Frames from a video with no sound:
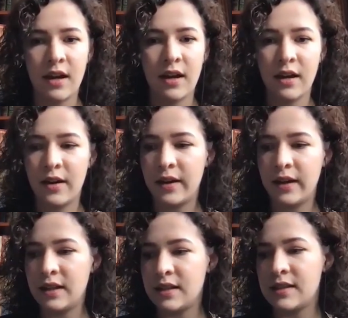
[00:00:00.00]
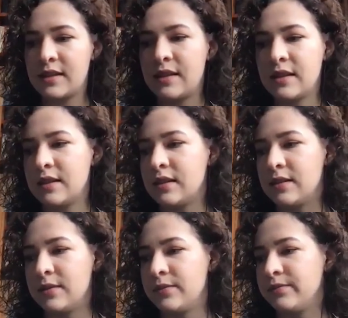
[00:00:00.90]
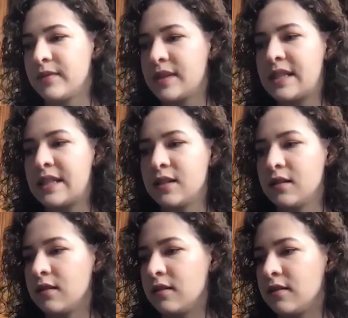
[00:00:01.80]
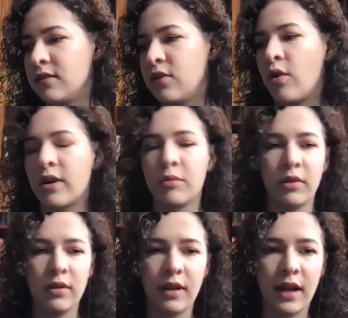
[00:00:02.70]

uh, it is uh, still horrible.